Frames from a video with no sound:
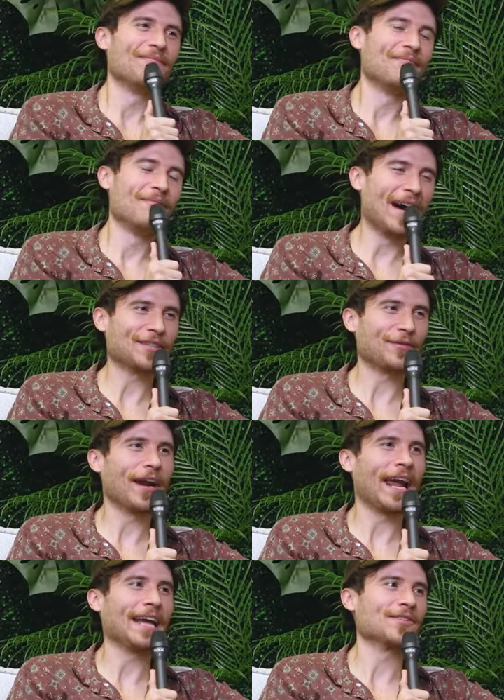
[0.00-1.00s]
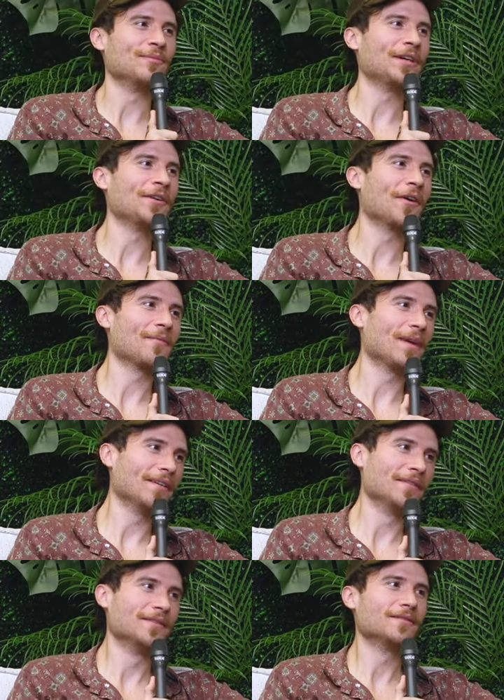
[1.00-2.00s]
Mike's very handsome, but you know what I mean?
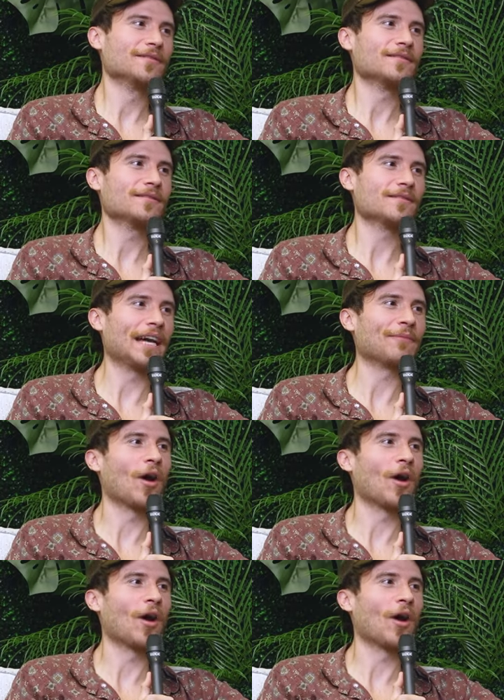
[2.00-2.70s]
Like,